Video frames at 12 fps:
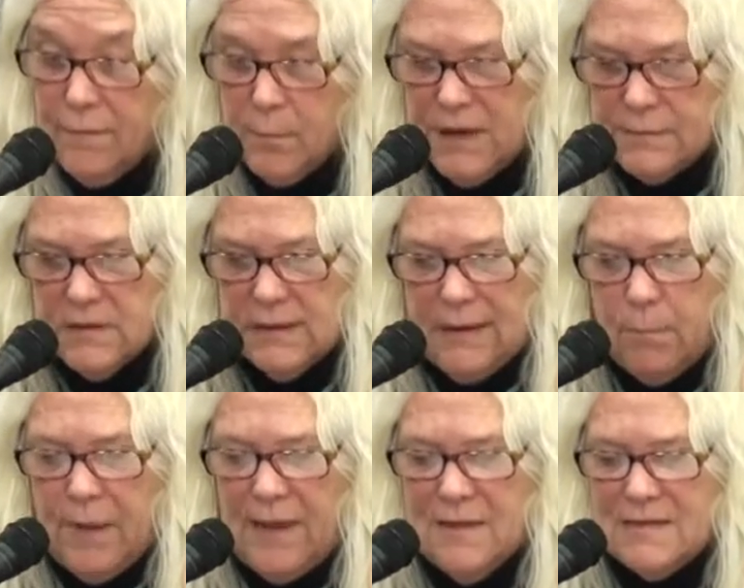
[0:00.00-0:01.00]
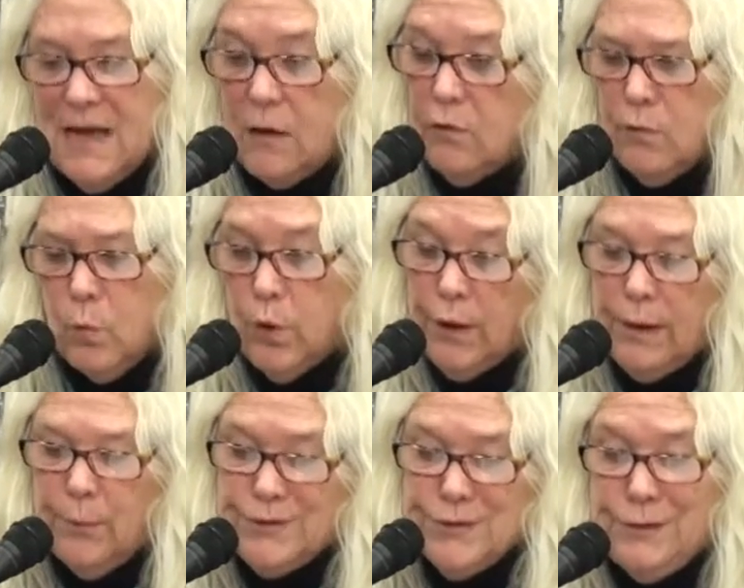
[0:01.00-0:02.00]
from my sleep by the sound of the
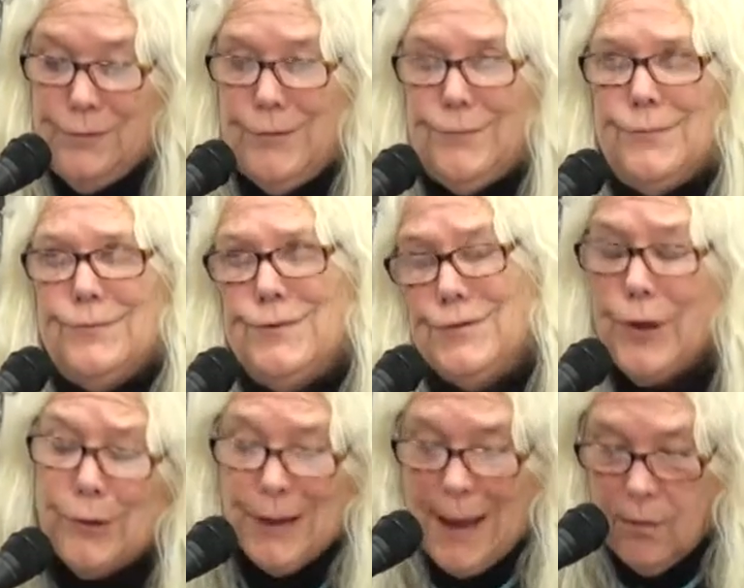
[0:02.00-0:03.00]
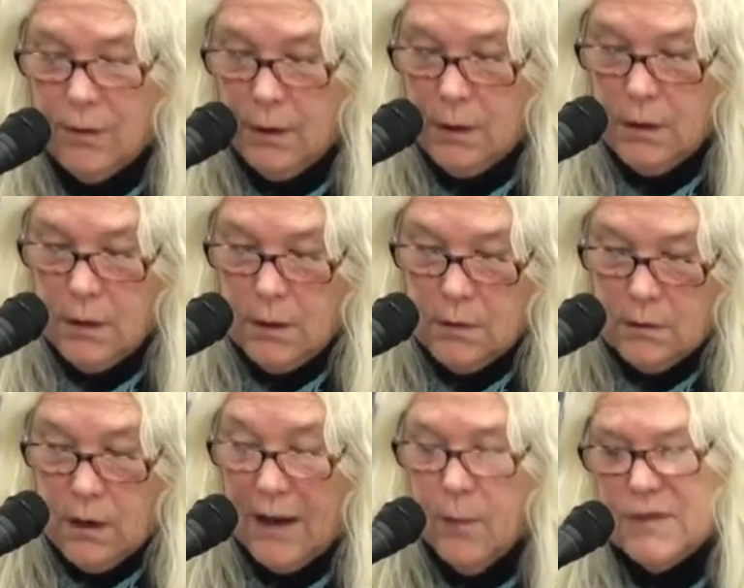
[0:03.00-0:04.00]
whirring, which had grown so loud,
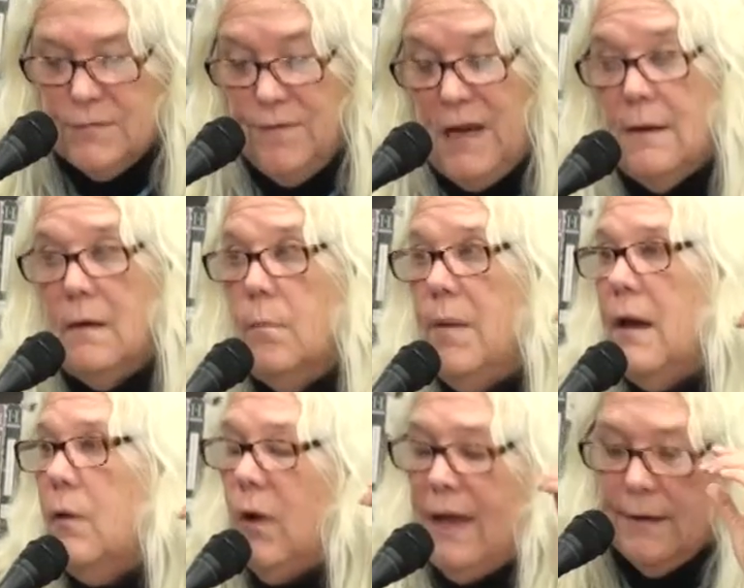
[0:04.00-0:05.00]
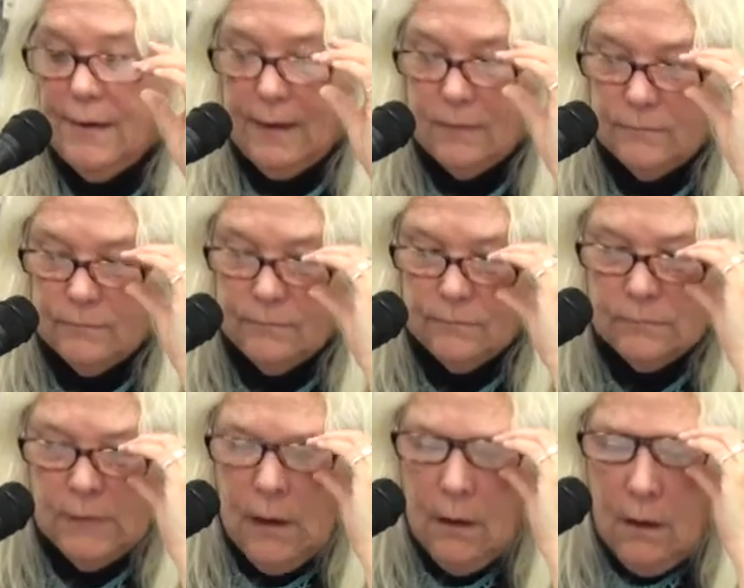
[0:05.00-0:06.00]
I almost fainted upon awakening.
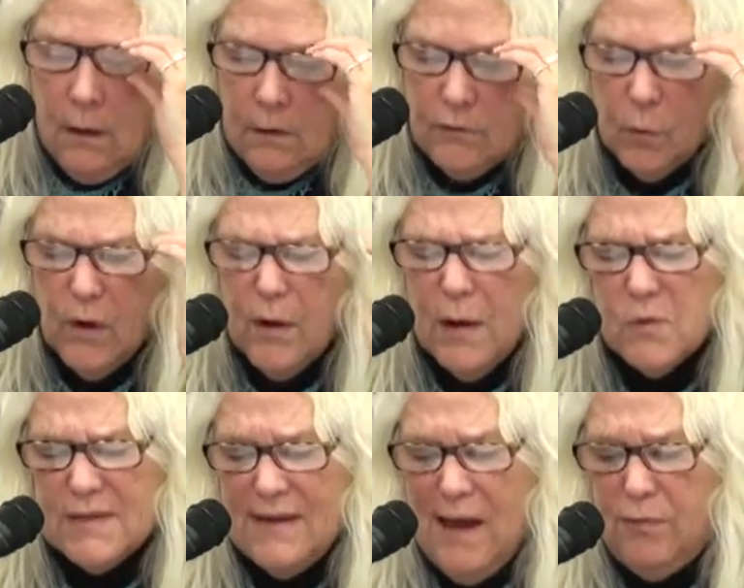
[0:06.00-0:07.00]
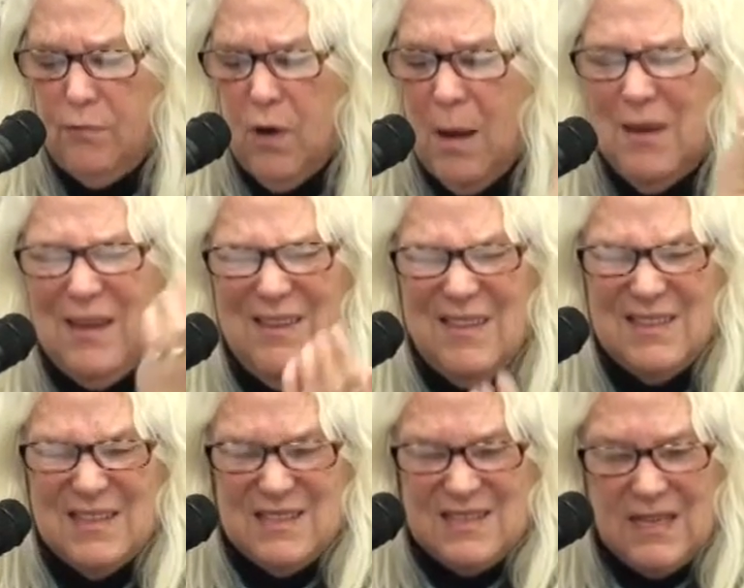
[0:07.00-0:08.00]
The whirring was now throbbing in
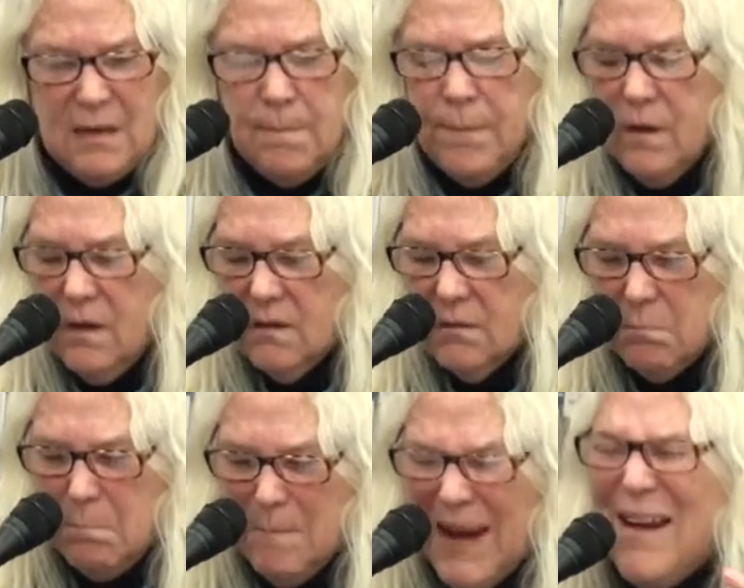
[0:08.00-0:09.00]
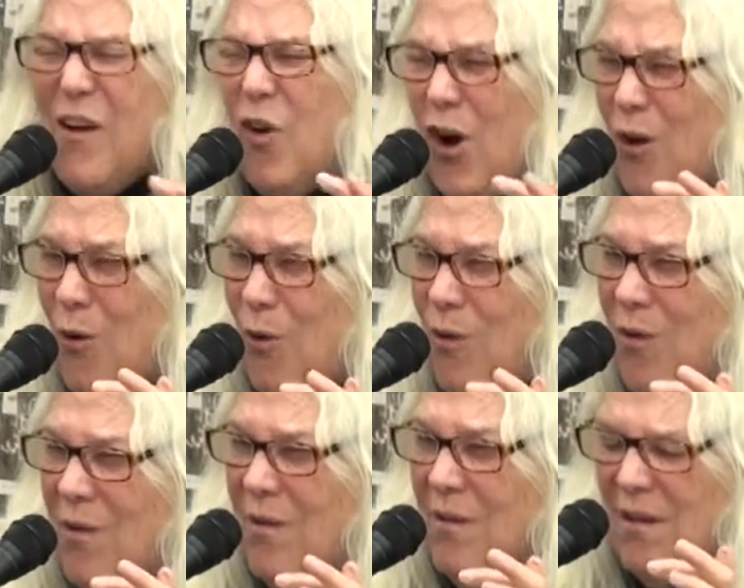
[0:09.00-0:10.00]
the deep marrow
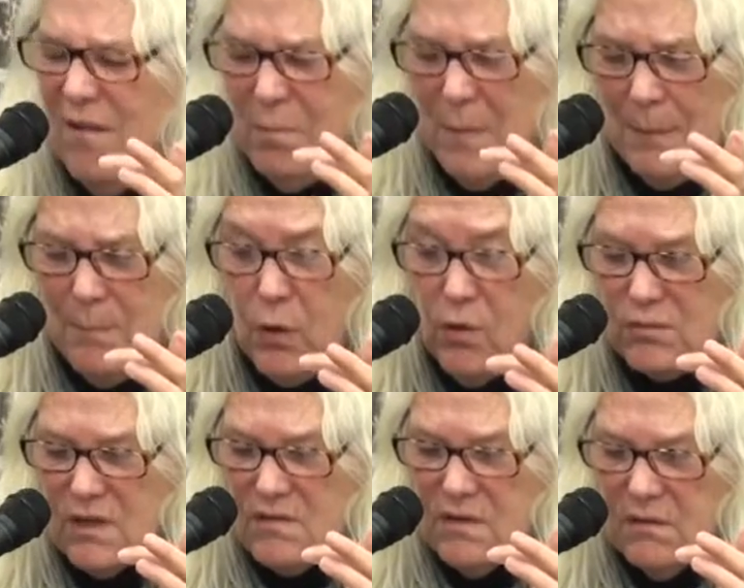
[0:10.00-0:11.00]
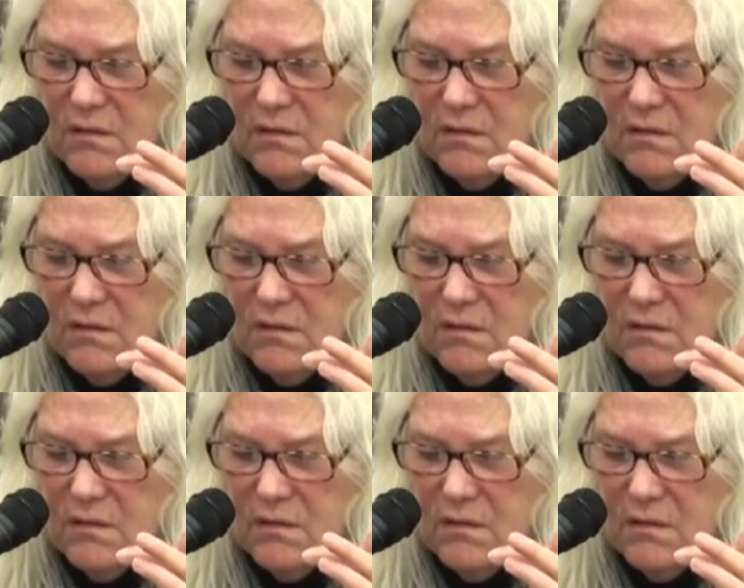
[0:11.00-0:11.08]
of my bones.